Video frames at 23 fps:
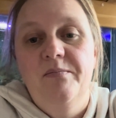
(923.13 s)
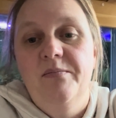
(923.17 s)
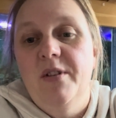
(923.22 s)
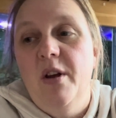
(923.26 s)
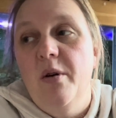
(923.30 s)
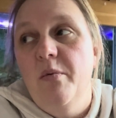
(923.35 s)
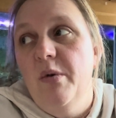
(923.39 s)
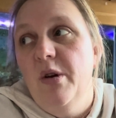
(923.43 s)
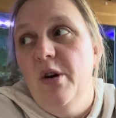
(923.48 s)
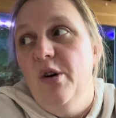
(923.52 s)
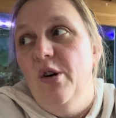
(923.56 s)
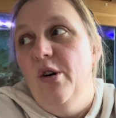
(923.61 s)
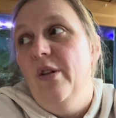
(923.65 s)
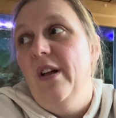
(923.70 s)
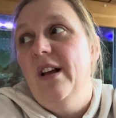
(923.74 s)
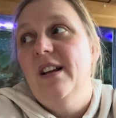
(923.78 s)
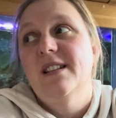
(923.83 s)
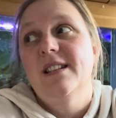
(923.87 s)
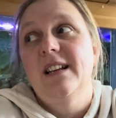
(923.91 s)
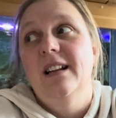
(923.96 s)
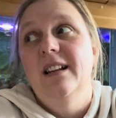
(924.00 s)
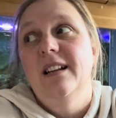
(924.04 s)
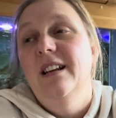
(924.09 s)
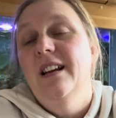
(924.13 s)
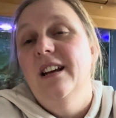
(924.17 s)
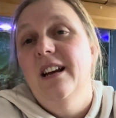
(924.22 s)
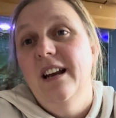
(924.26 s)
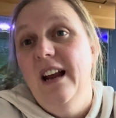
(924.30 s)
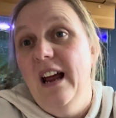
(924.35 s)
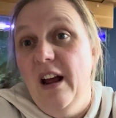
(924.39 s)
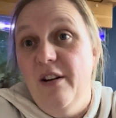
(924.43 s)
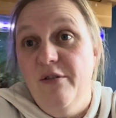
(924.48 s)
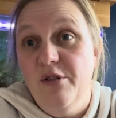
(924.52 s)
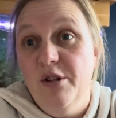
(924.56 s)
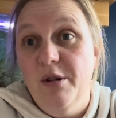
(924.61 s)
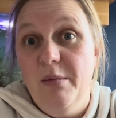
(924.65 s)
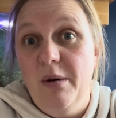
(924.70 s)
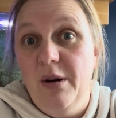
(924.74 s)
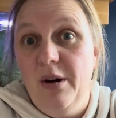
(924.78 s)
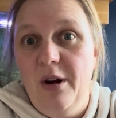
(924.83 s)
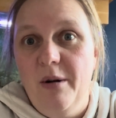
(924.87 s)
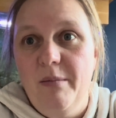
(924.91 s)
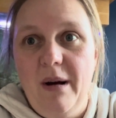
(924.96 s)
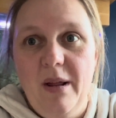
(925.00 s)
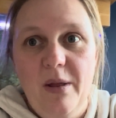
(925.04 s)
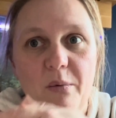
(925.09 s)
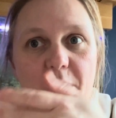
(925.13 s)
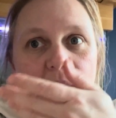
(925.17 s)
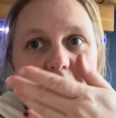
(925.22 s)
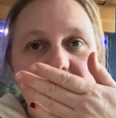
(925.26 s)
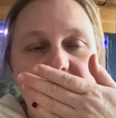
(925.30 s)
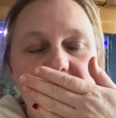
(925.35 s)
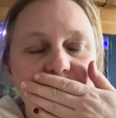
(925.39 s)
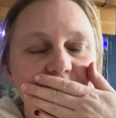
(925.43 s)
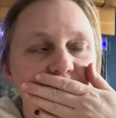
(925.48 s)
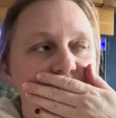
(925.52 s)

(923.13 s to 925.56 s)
Don't we all? That standard you can hear through the monitor, by the way.